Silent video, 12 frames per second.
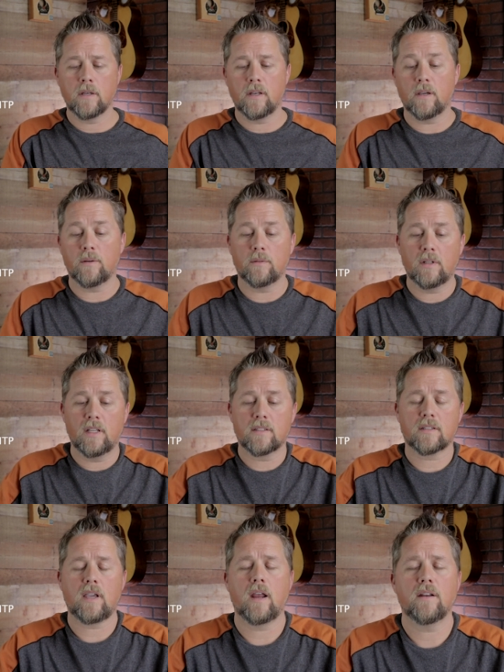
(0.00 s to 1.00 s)
Now, it's
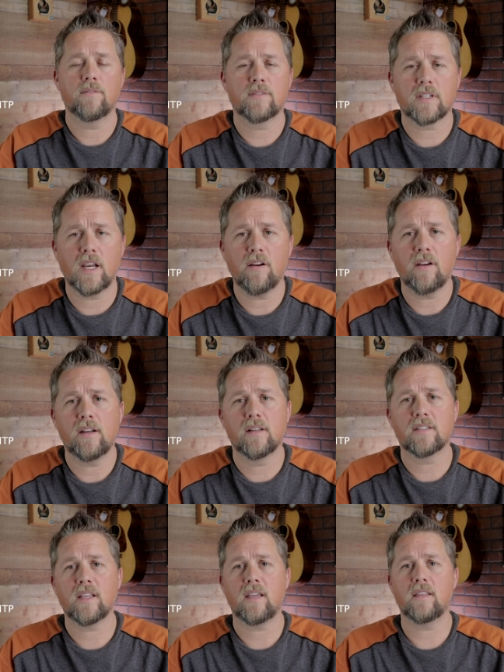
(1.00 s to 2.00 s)
kind of scary to
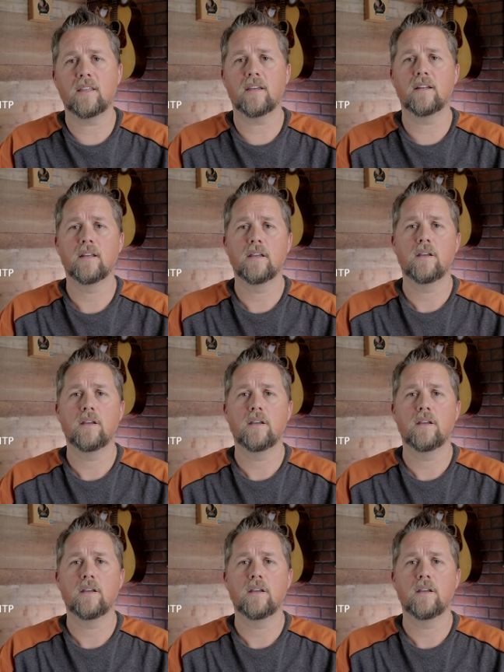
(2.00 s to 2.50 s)
say that